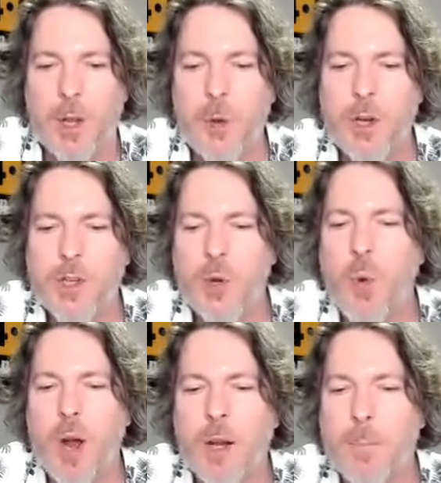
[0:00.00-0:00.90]
Who did you
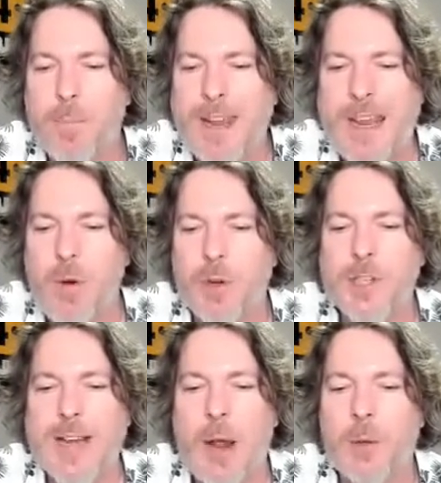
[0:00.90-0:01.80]
want to be or
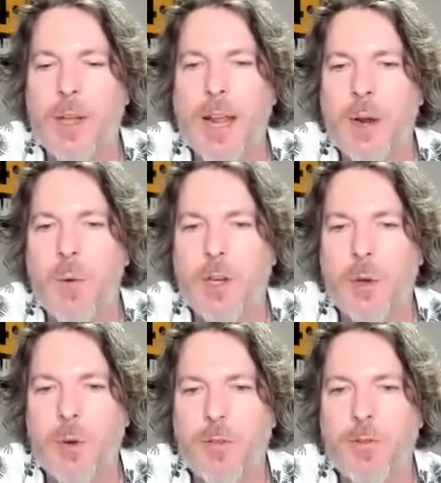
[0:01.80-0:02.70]
sound like when
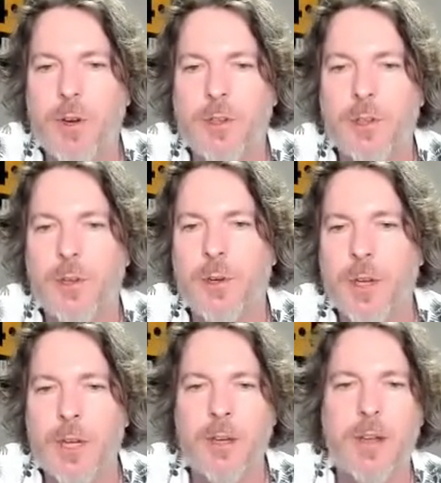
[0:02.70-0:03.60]
you were first
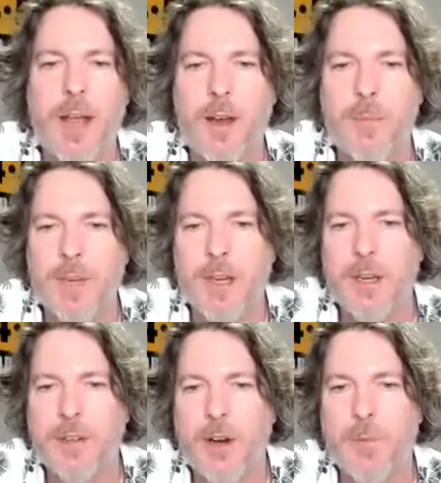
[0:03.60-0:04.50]
learning how to be a
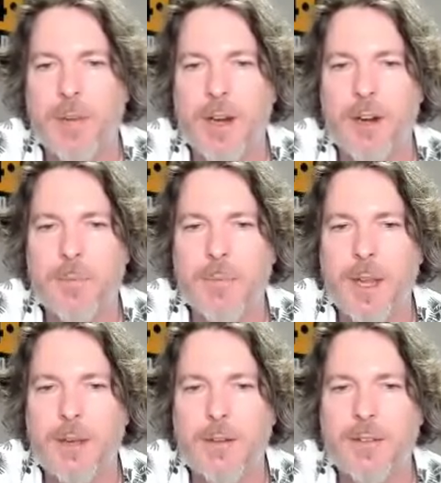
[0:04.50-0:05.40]
guitar player,
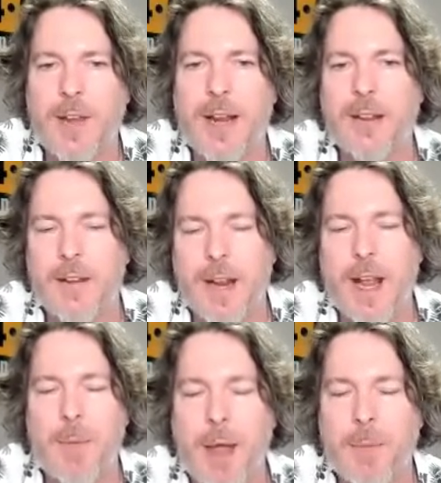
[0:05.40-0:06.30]
and deciding that,
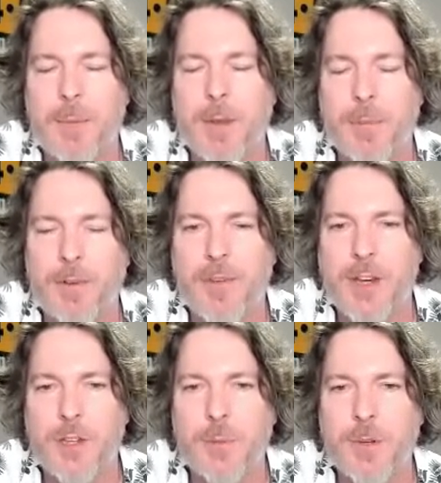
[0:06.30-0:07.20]
hey, I'm going to be a
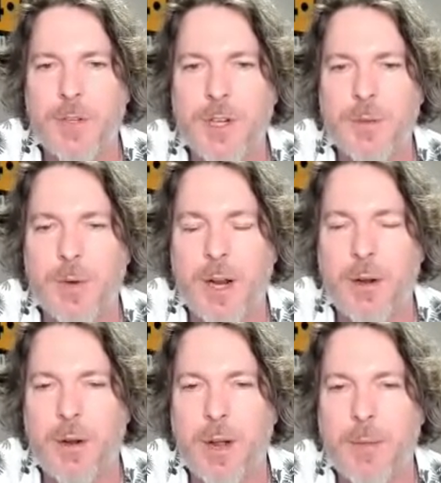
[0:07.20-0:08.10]
professional musician when I
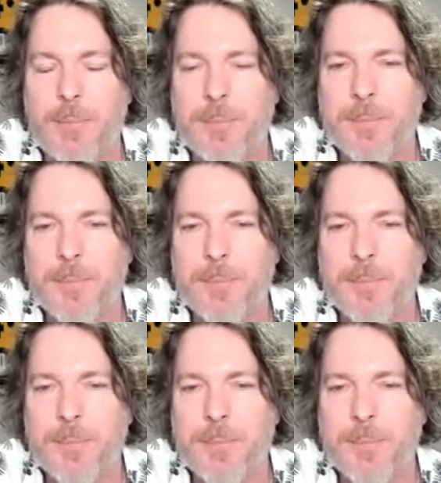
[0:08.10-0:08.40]
grow up?